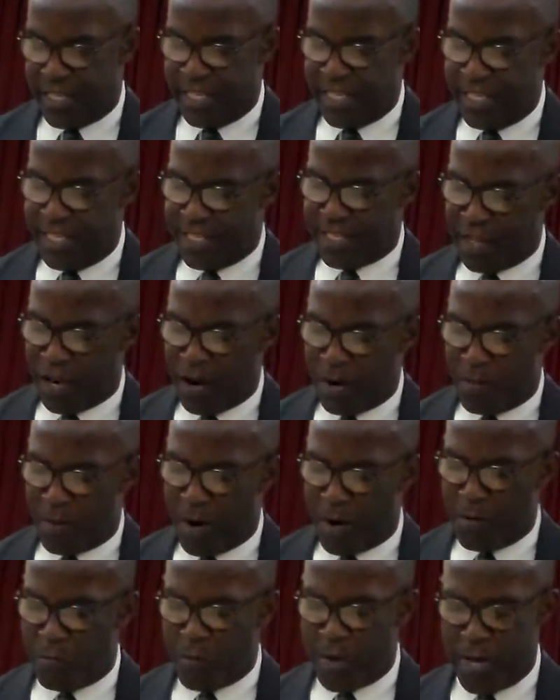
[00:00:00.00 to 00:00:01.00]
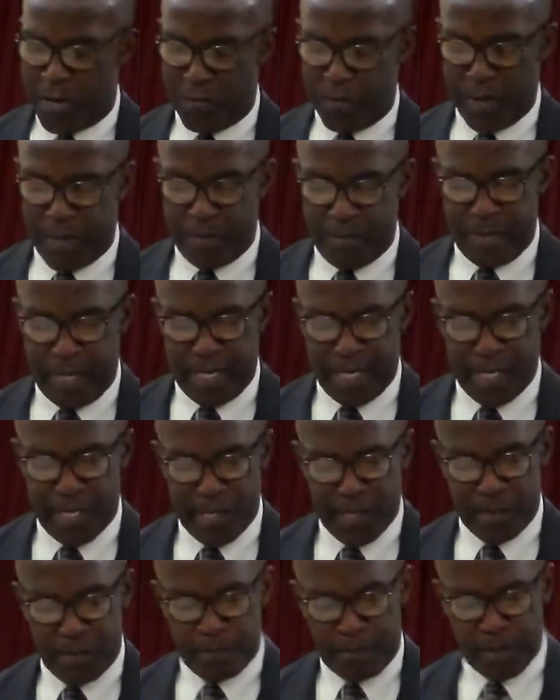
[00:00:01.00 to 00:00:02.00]
These are what we will
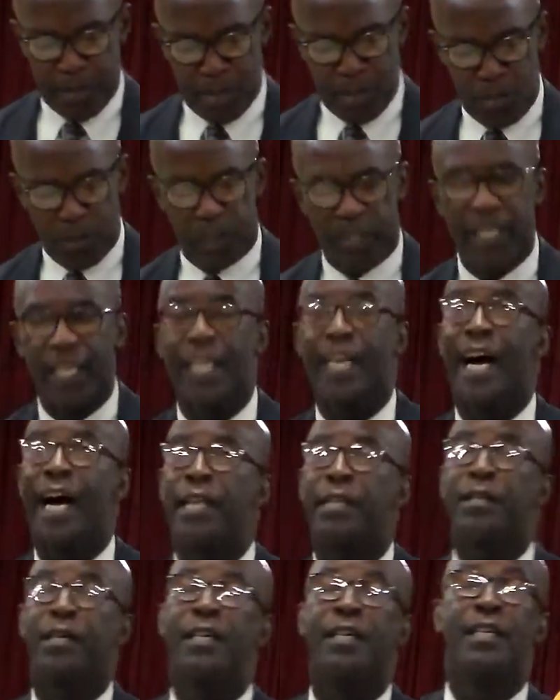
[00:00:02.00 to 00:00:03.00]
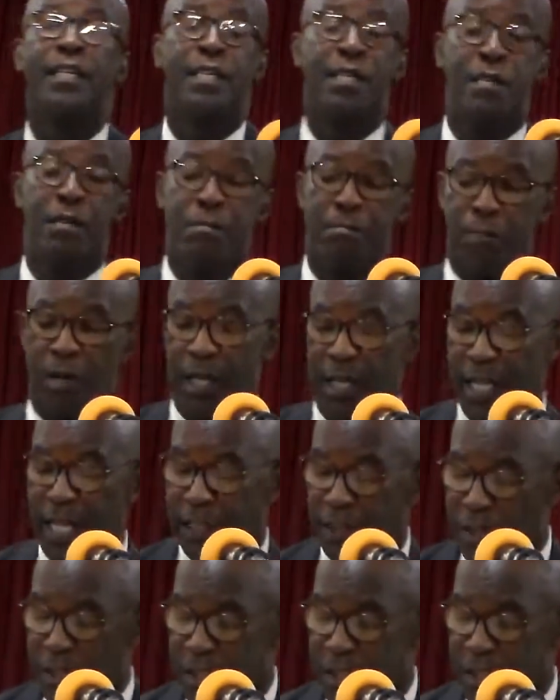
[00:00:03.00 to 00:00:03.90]
be looking at But let